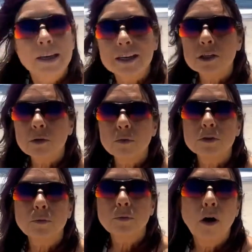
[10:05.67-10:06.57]
But guess who
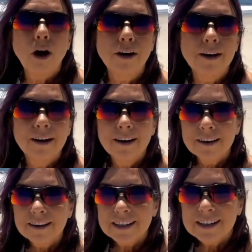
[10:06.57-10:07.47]
was wrong?
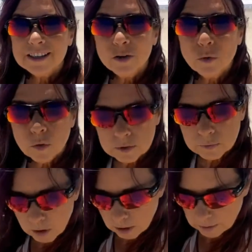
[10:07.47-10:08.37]
Guess who was
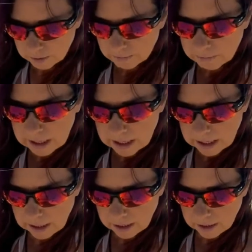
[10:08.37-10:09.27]
wrong?
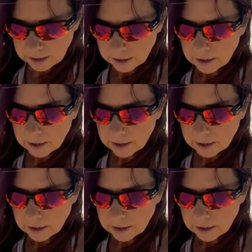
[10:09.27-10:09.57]
Me.